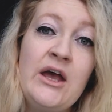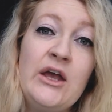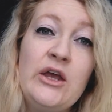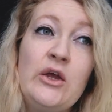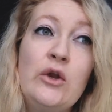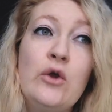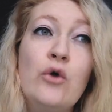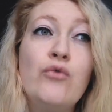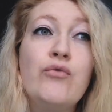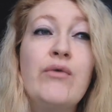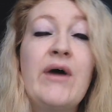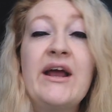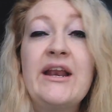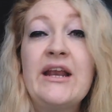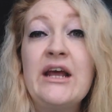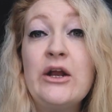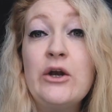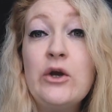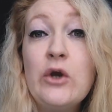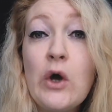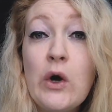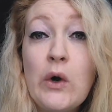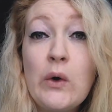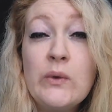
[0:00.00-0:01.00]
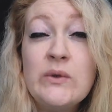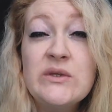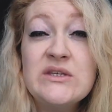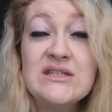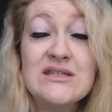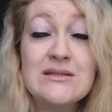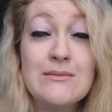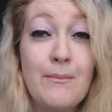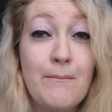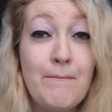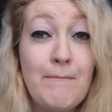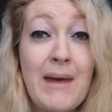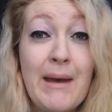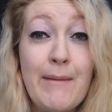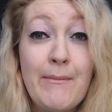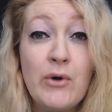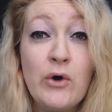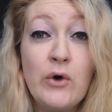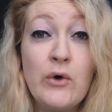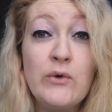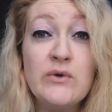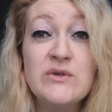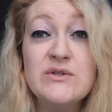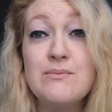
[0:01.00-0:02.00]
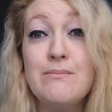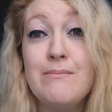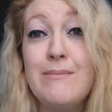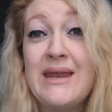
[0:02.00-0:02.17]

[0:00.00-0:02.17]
you know, writing notes, memos,